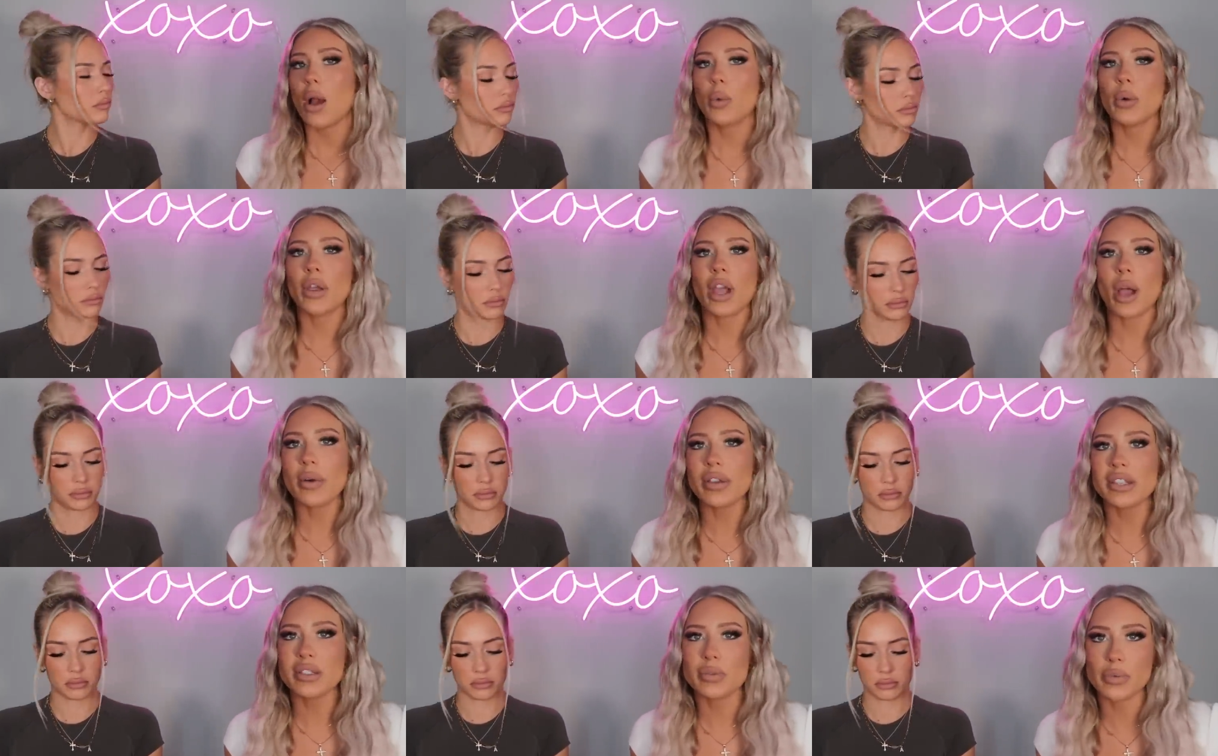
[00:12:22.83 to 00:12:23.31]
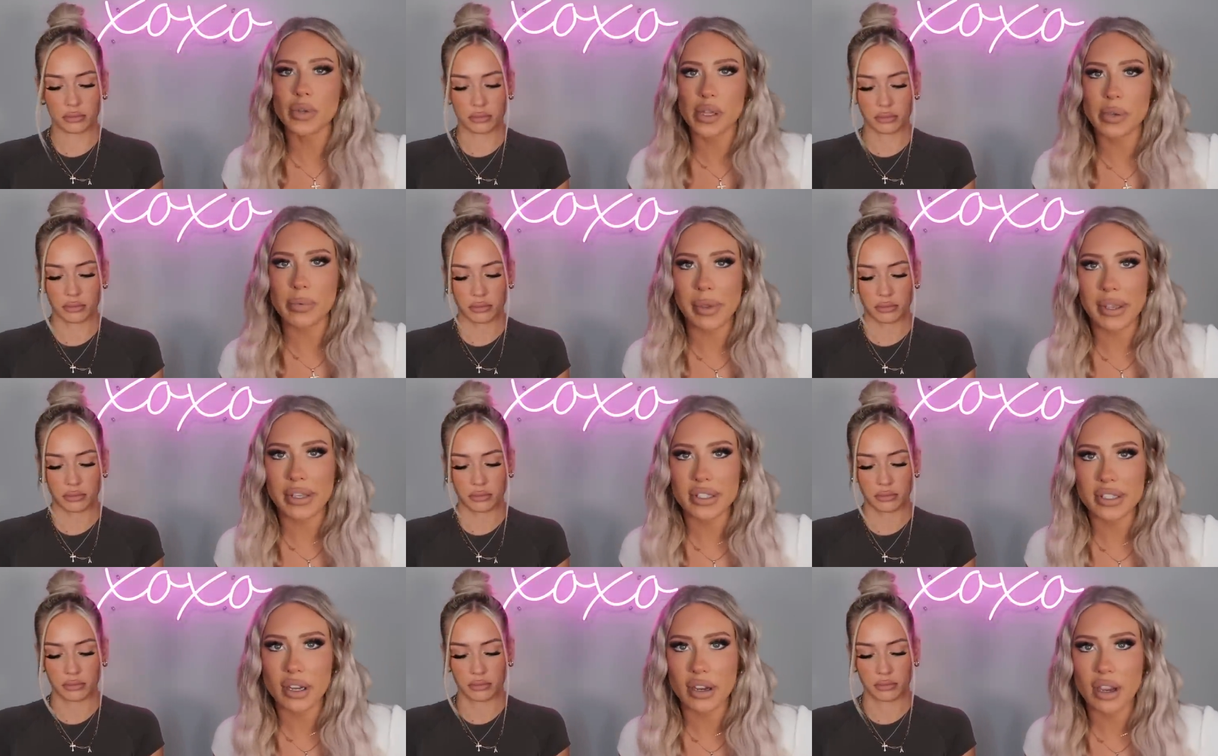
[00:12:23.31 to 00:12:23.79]
Speaker 1: We always
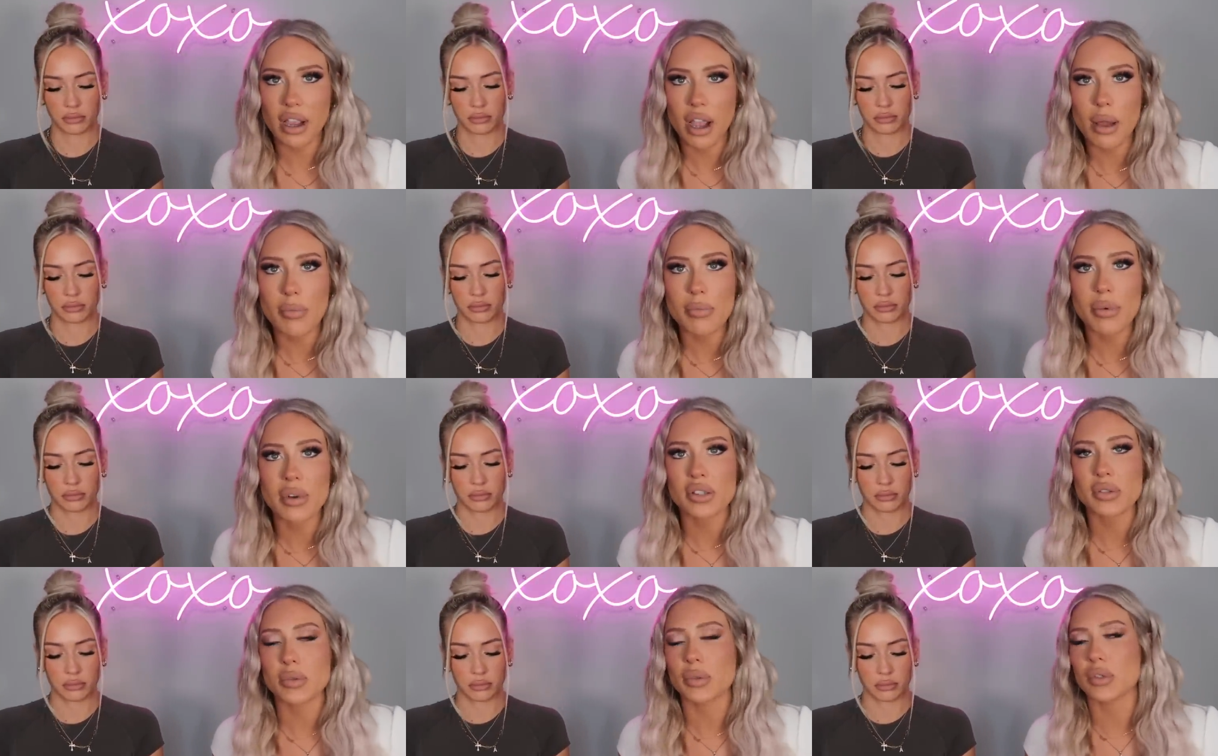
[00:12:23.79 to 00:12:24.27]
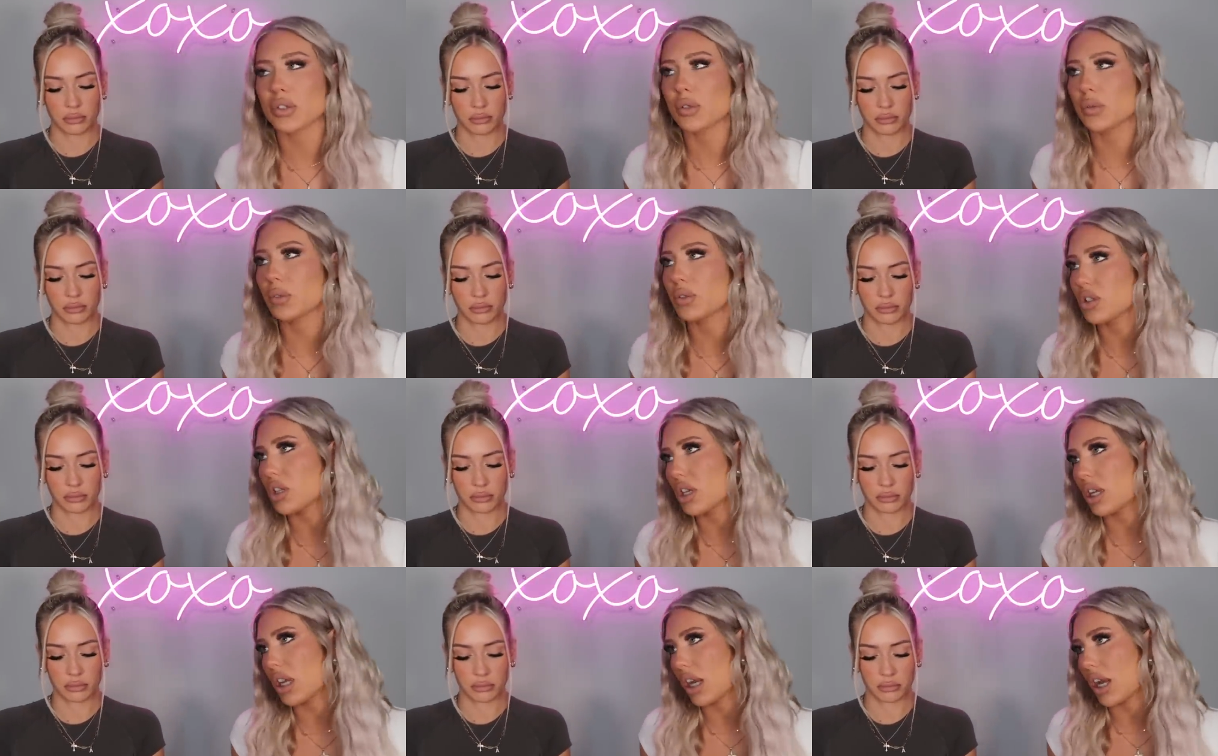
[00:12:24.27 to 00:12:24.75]
remix our combos. We're
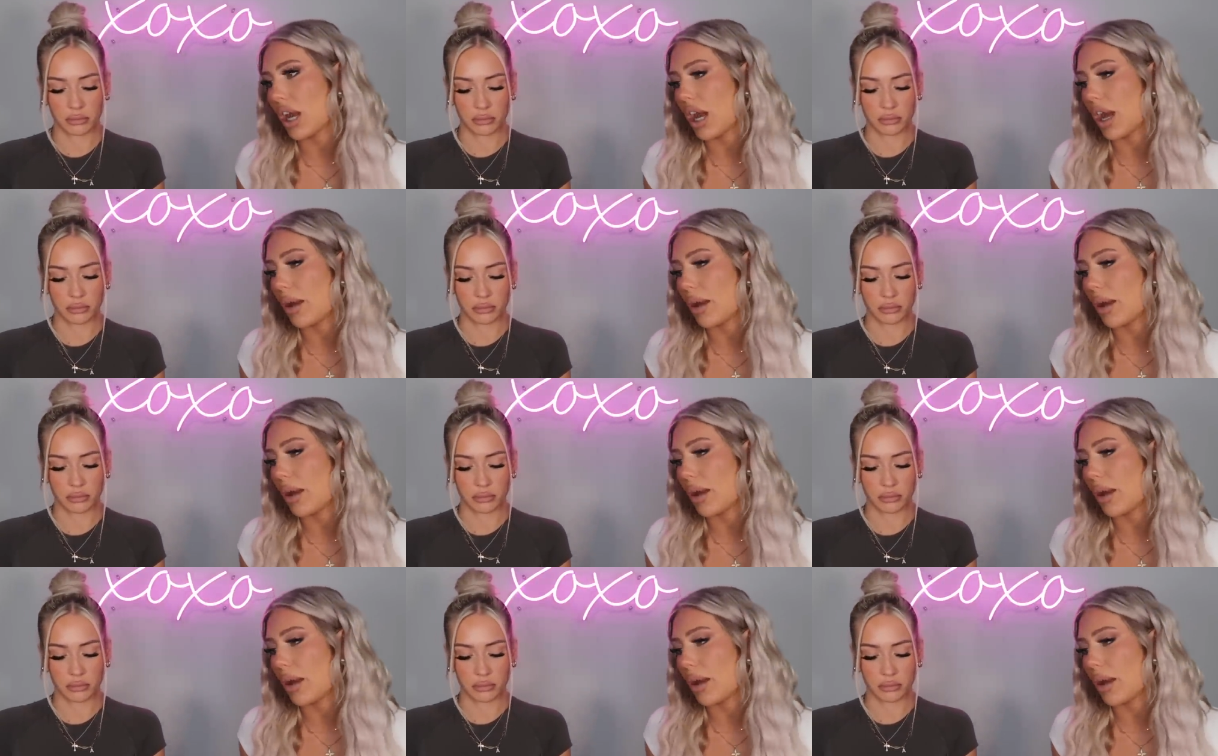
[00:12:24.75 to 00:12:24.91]
switching it